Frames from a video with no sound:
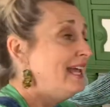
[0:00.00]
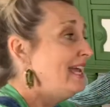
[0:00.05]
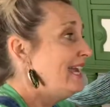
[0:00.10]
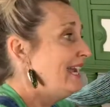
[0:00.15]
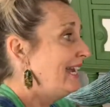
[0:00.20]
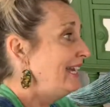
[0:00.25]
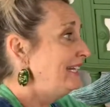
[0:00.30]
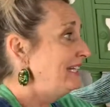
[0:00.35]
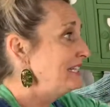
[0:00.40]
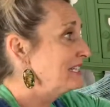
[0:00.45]

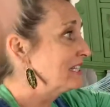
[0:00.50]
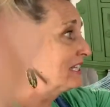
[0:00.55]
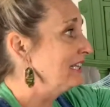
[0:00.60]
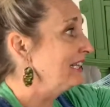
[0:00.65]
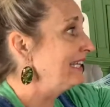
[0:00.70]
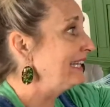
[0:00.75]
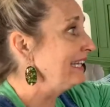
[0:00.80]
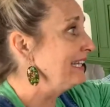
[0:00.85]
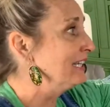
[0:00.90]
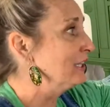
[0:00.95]
And it's
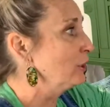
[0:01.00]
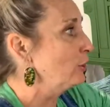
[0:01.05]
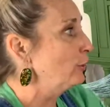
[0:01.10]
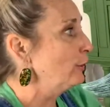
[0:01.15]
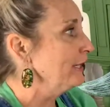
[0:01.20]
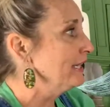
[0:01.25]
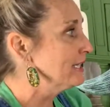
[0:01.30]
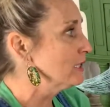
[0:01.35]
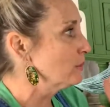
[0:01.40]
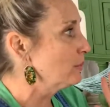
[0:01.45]
clean and
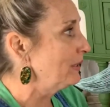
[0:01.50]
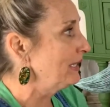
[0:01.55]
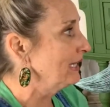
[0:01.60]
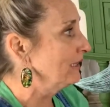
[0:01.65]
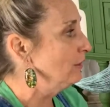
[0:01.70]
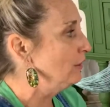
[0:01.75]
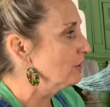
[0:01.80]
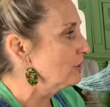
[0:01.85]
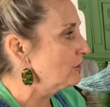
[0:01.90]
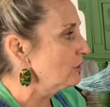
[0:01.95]
crisp and it
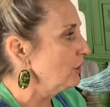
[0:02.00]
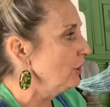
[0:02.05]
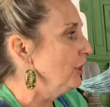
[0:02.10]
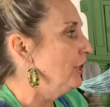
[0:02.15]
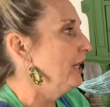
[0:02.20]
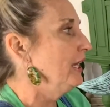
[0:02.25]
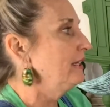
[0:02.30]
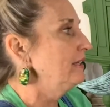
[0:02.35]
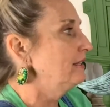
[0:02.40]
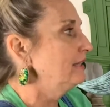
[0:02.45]
looks good.